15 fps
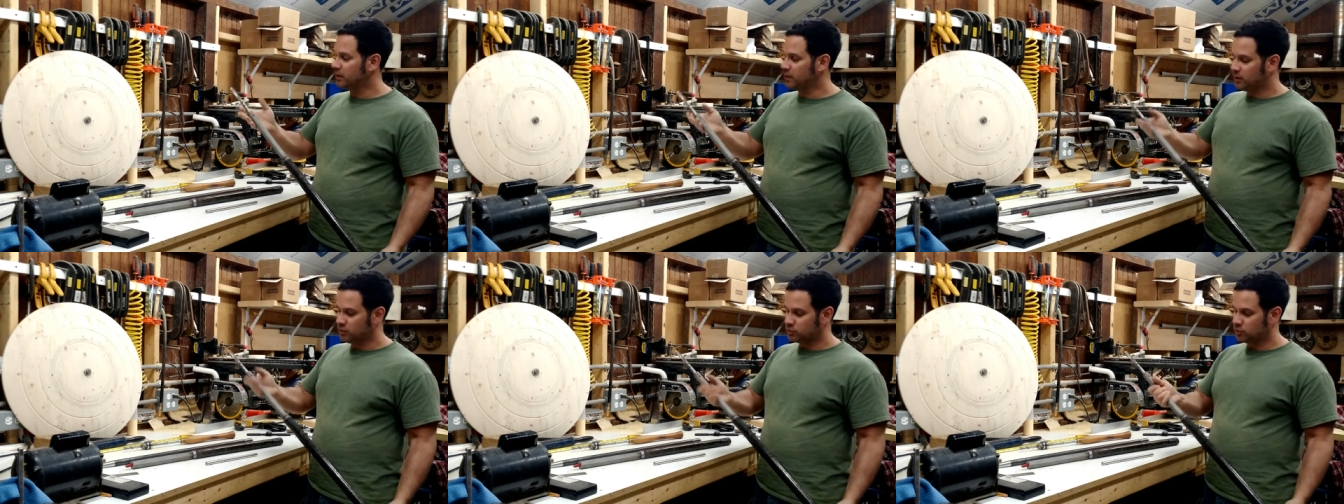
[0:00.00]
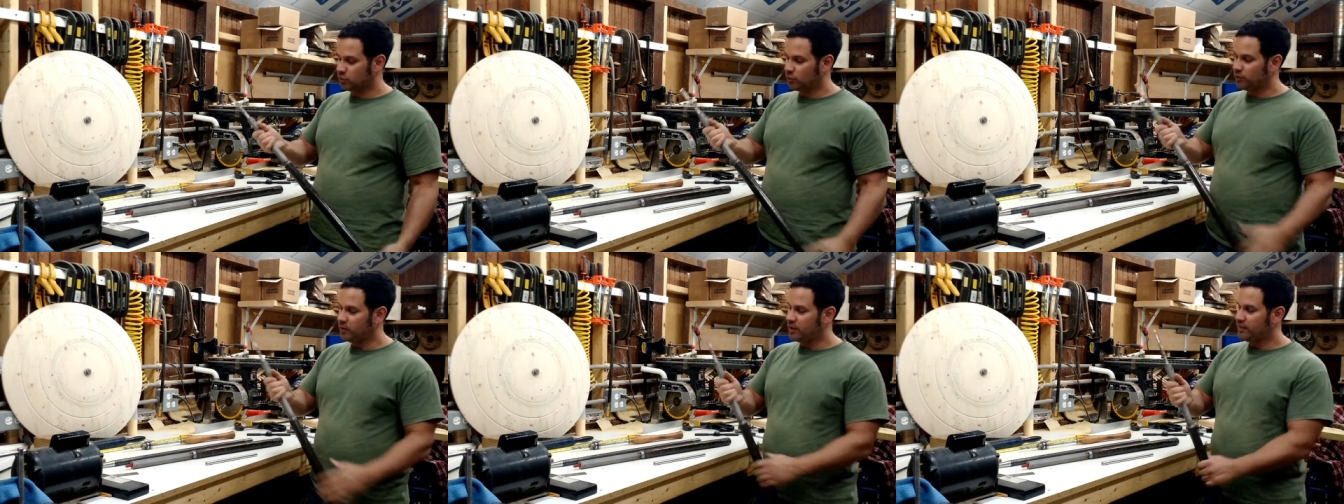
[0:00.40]

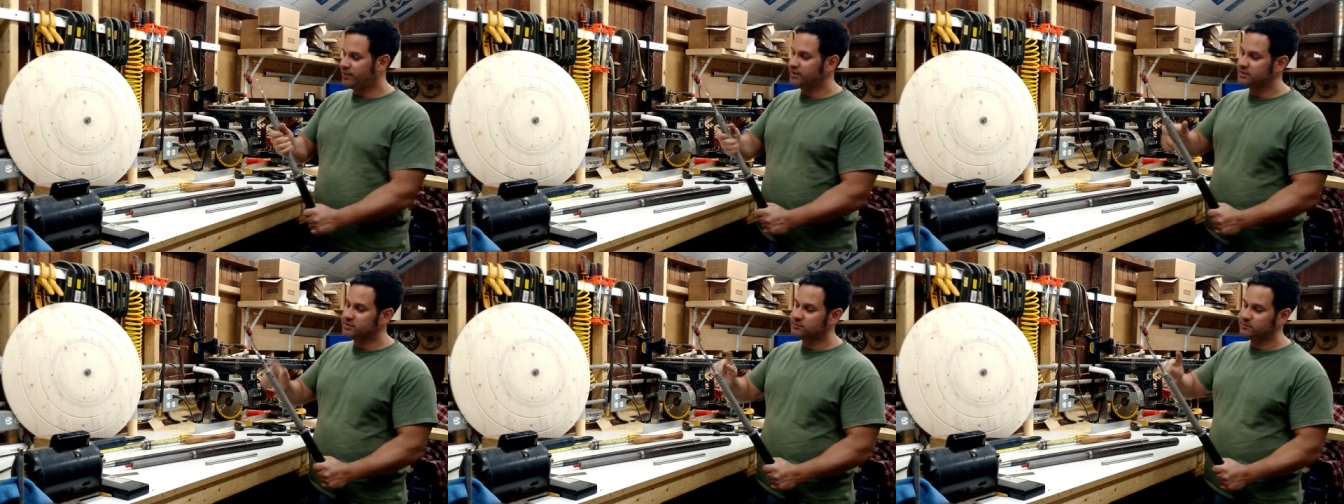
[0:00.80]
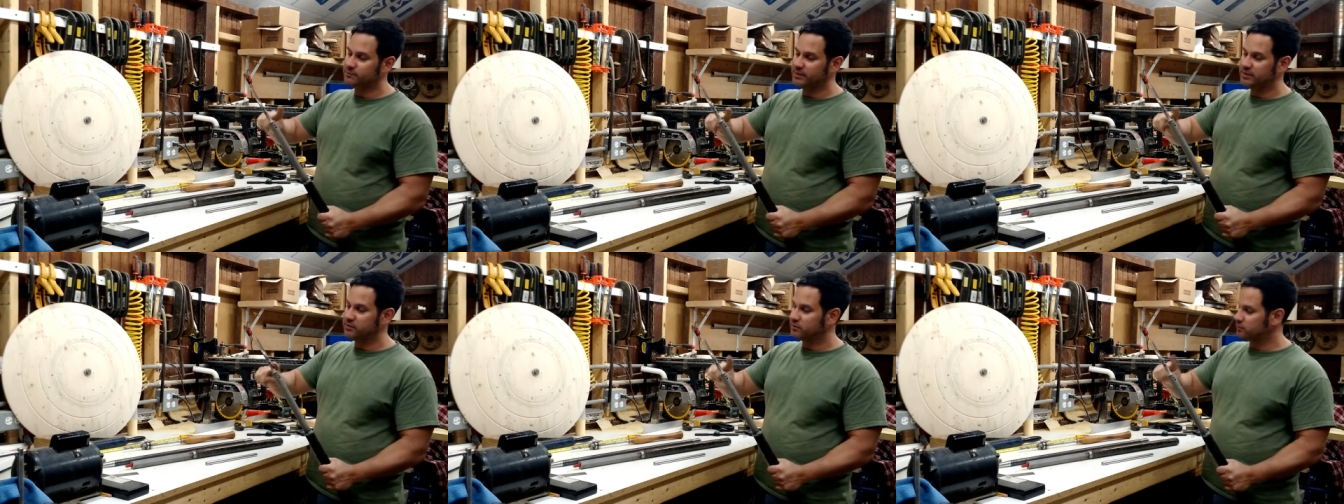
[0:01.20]
So this
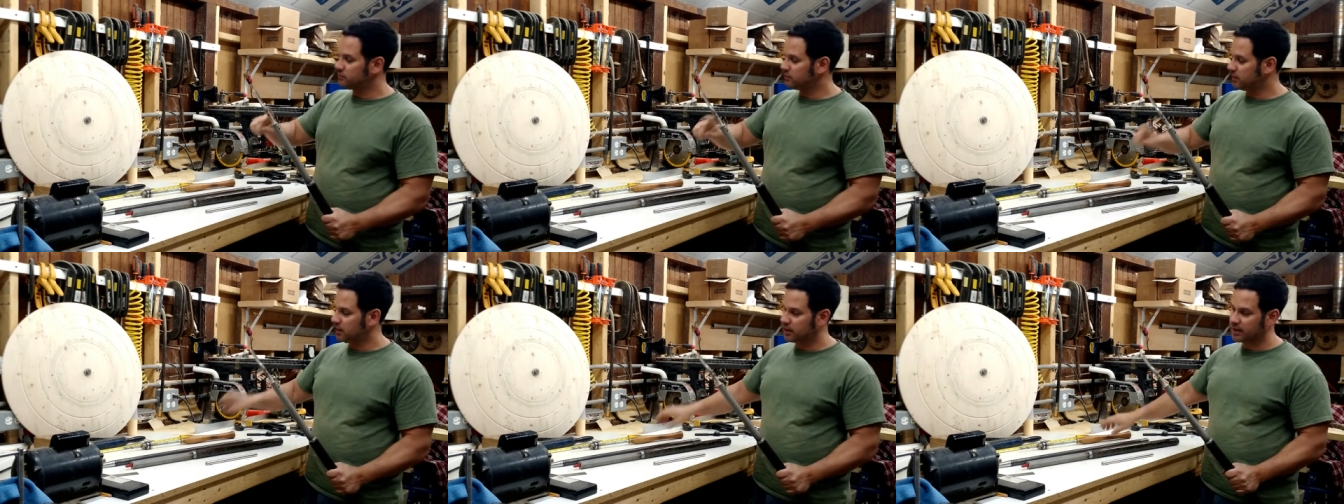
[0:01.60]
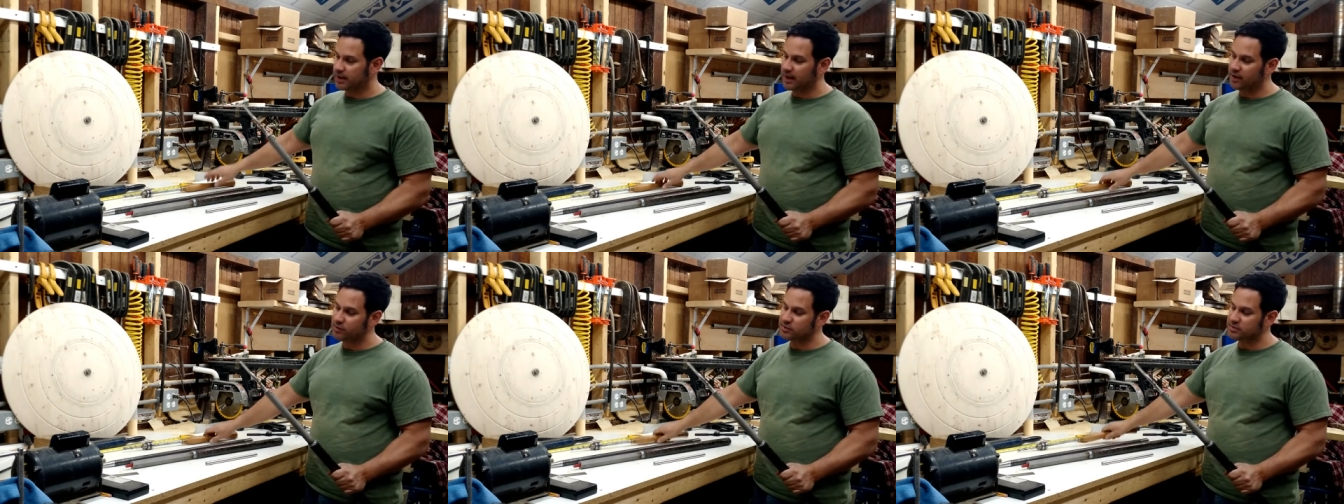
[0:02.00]
spindle
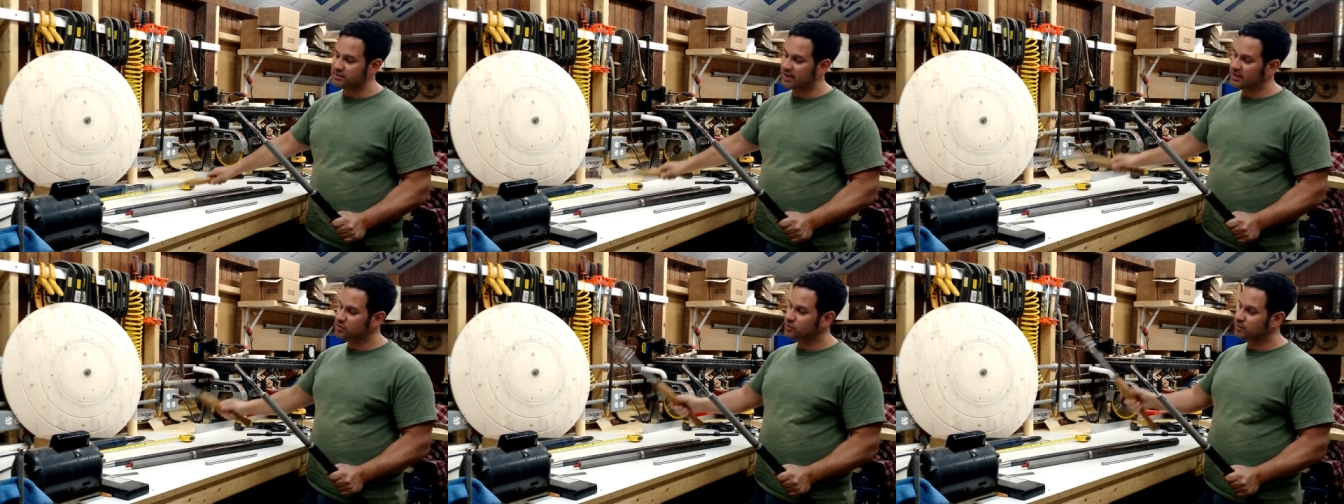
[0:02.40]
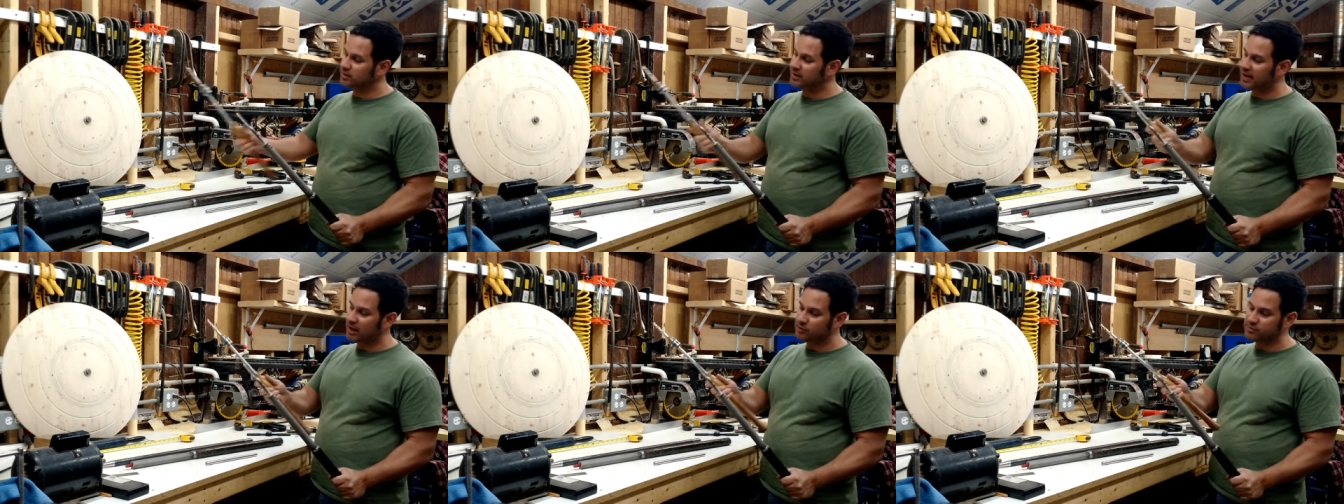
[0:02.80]
gouge is actually the
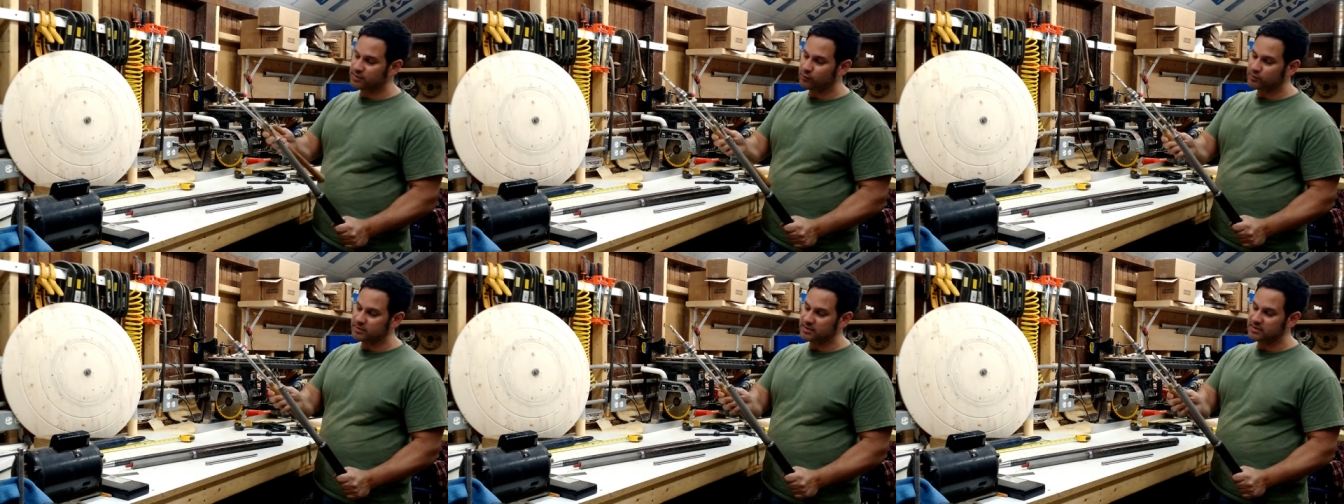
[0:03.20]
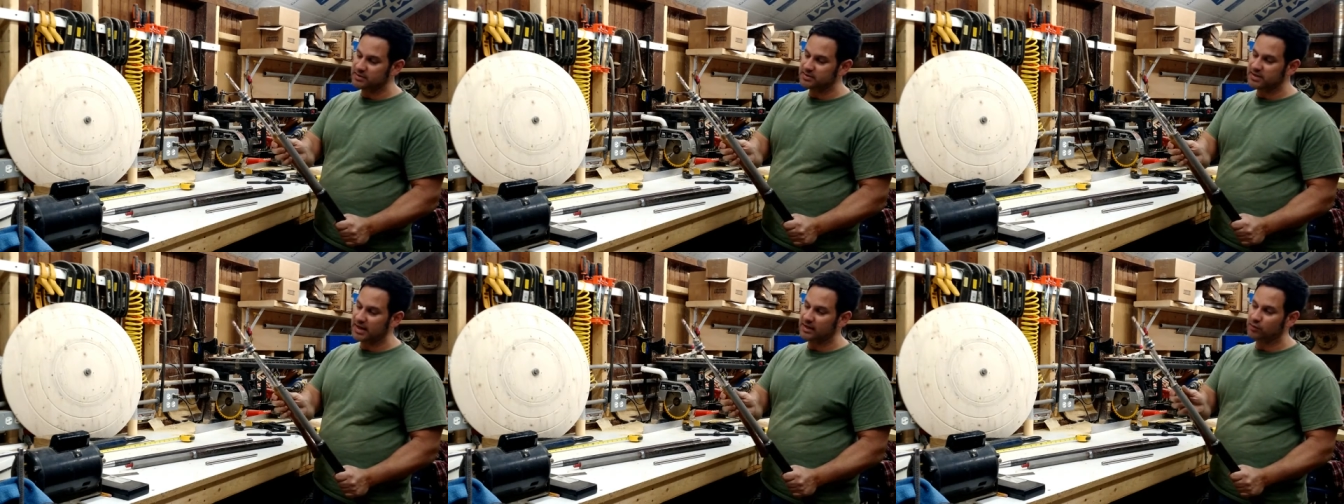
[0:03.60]
gouge that was in
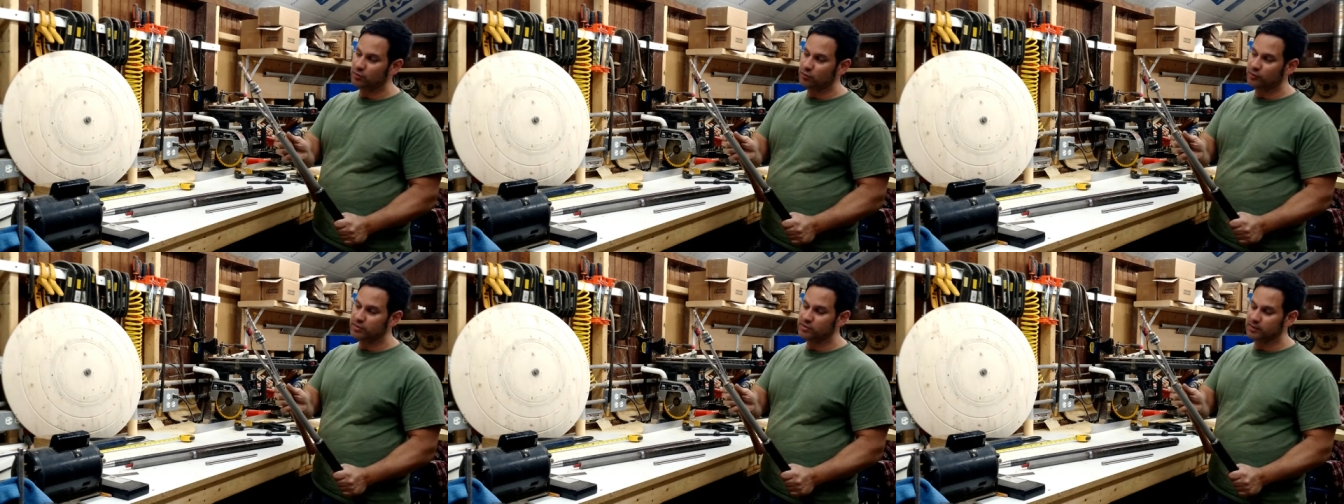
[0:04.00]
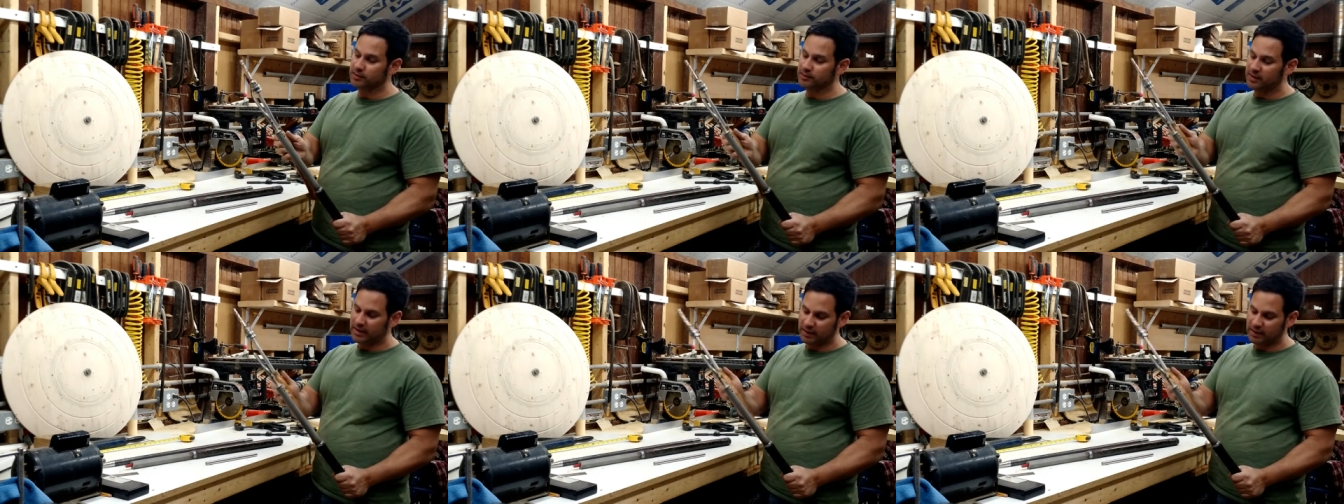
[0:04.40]
this handle originally.